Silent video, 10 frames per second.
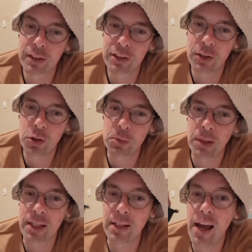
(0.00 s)
excuse
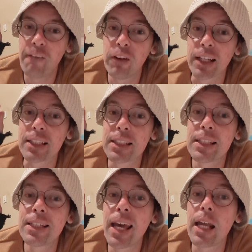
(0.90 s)
me, Netflix
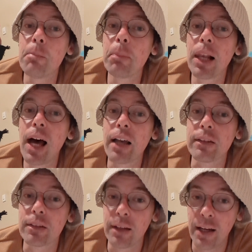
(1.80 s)
10
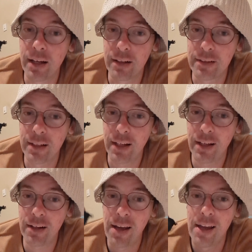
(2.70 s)
plus out of
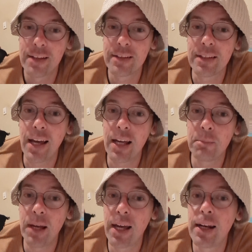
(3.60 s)
10,
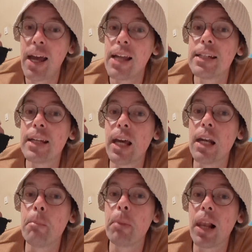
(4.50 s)
Sandman
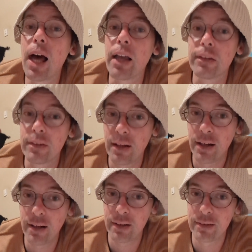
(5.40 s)
10 plus
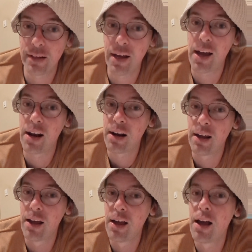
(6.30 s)
out of 10.
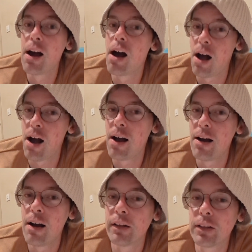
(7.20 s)

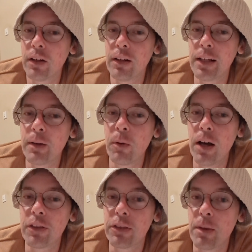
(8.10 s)
Totally
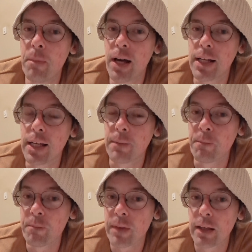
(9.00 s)
worth the money.
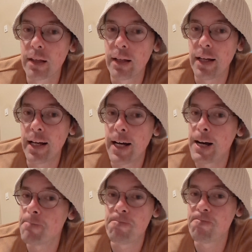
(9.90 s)

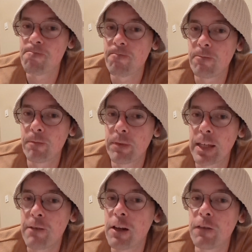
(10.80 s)
Um,
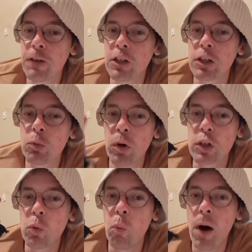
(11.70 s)
even if you just
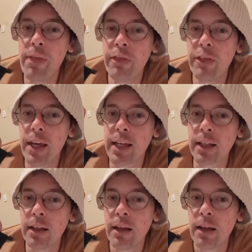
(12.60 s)
watch one
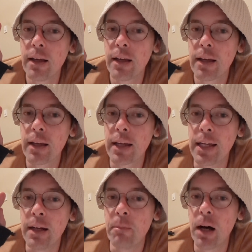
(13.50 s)
thing
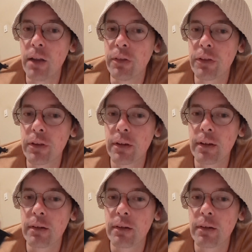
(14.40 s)
in a month,